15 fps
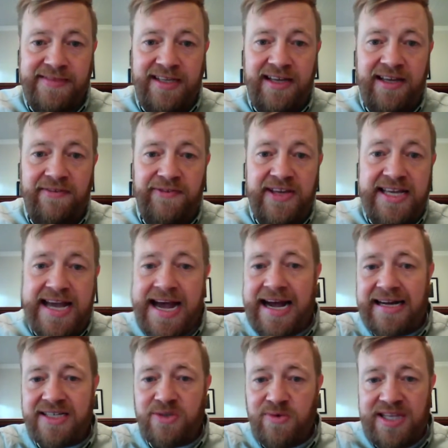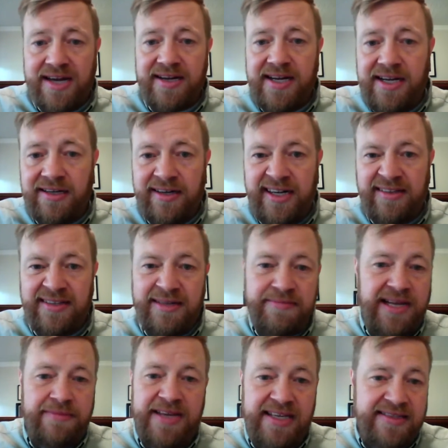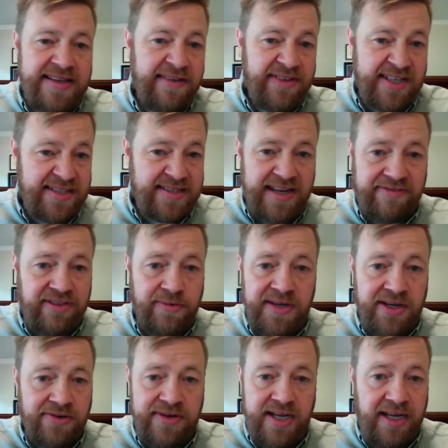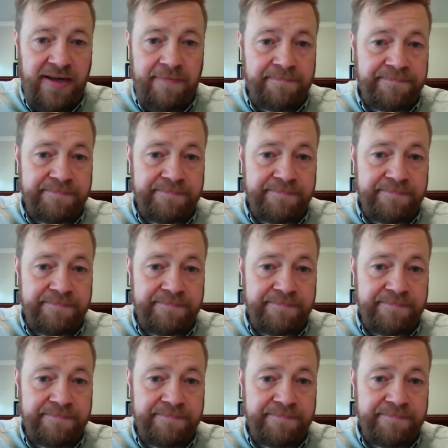If he acts without hearing, then maybe he's given us stuff that we don't need.